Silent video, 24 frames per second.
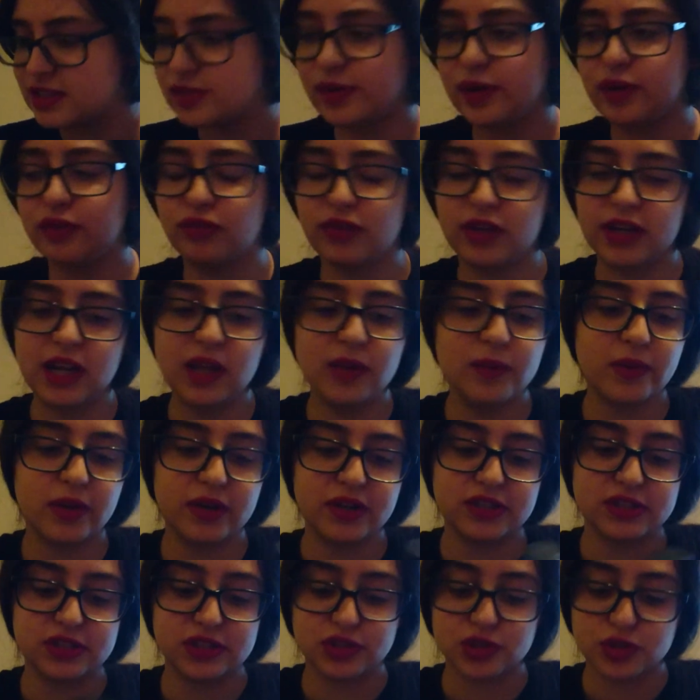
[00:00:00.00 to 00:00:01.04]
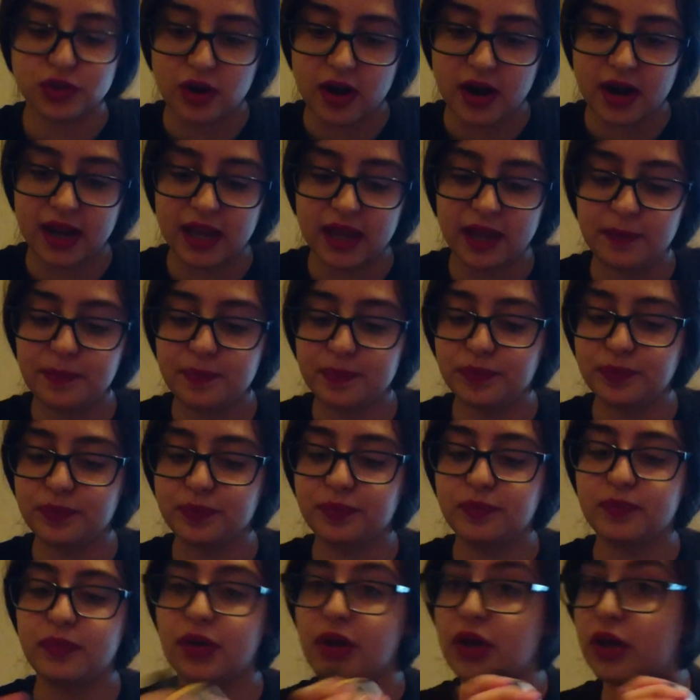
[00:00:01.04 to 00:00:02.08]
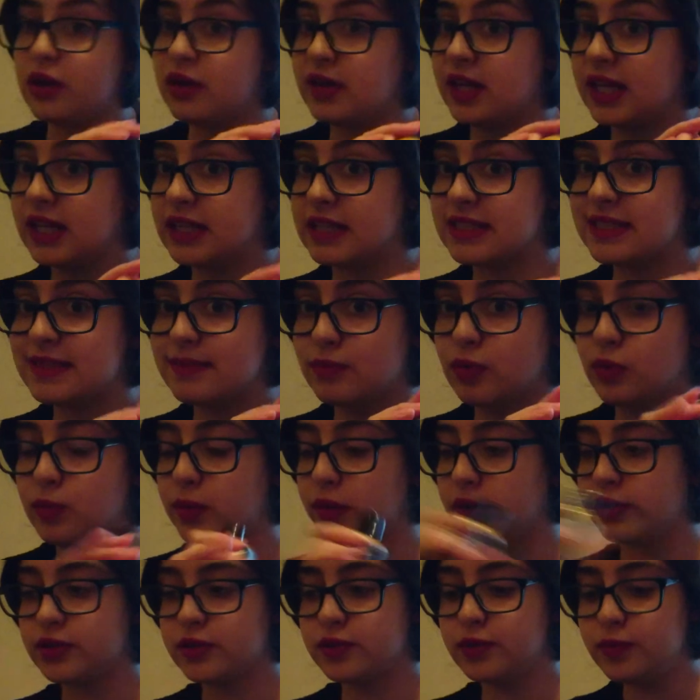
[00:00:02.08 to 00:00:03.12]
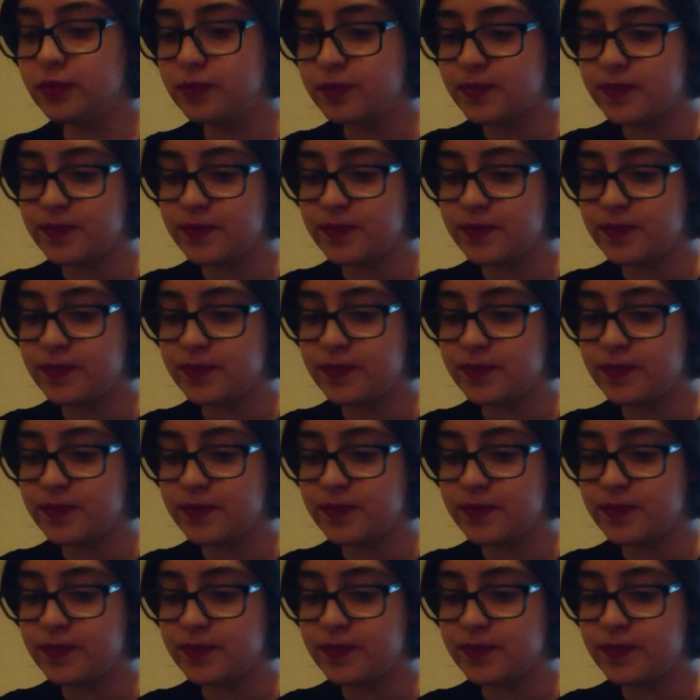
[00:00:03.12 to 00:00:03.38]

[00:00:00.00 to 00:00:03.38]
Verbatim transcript: So I really wanted to try it, but only in a small bottle.